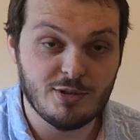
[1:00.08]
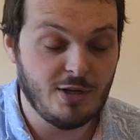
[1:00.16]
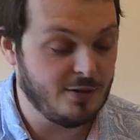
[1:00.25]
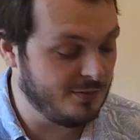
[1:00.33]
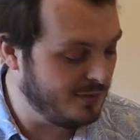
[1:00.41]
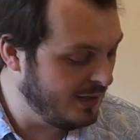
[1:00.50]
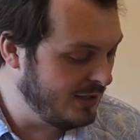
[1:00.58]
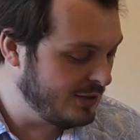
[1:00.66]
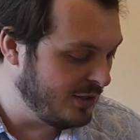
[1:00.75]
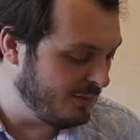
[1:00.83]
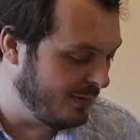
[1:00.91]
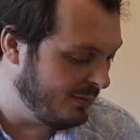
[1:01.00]
so
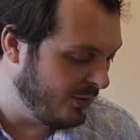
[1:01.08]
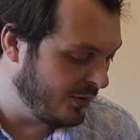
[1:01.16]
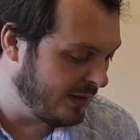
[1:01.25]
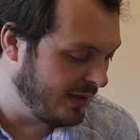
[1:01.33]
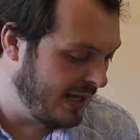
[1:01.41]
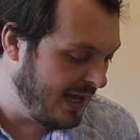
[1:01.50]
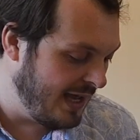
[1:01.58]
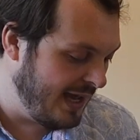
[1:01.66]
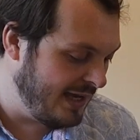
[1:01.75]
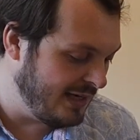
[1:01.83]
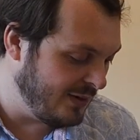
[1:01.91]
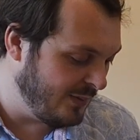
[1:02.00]
should have put more in.
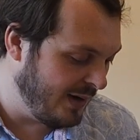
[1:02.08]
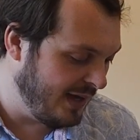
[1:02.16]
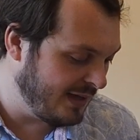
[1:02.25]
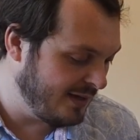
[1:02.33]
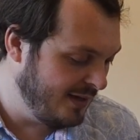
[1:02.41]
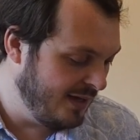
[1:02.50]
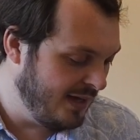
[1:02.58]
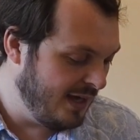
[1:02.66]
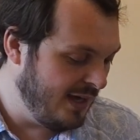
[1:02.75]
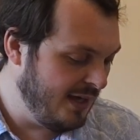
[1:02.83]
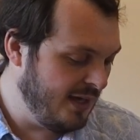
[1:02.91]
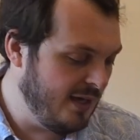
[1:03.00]
Anyway,
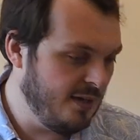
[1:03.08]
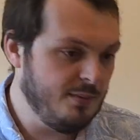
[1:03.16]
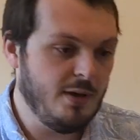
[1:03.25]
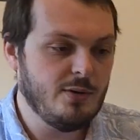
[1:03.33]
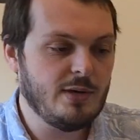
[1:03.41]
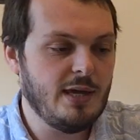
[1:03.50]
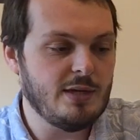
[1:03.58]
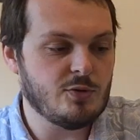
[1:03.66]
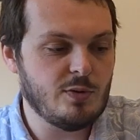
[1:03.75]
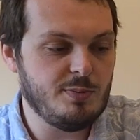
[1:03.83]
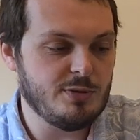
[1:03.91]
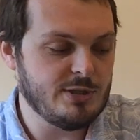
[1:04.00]
okay,
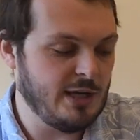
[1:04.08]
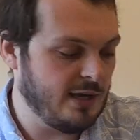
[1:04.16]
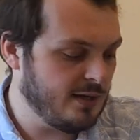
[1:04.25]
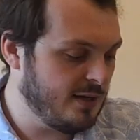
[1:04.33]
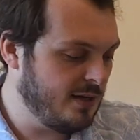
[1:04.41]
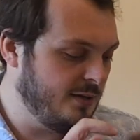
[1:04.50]
triple sec.